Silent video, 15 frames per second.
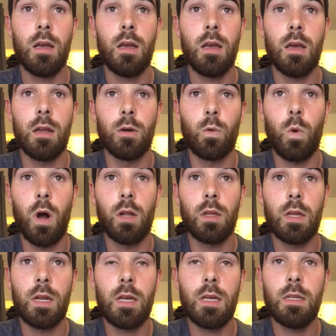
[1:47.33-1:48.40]
and
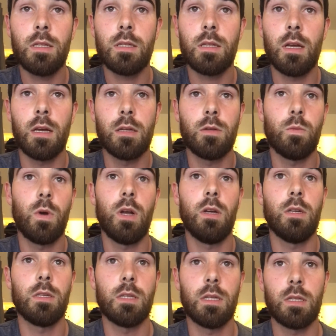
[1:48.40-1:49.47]
qualities, as well
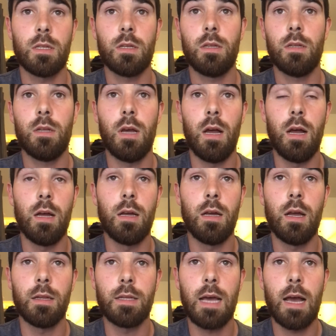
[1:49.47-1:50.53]
as its
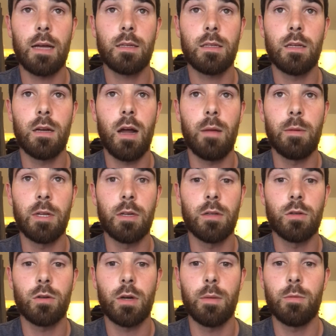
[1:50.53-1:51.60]
a taxonomic
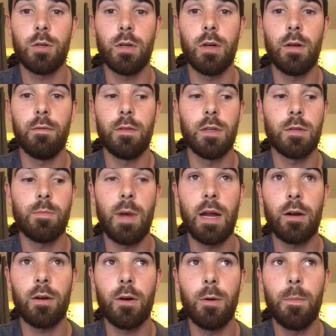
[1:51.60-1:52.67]
description of this
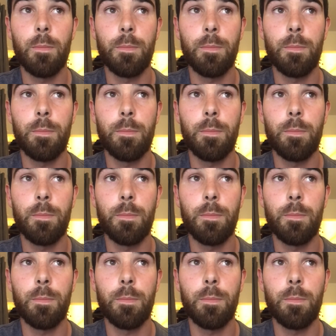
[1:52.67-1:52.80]
microbe.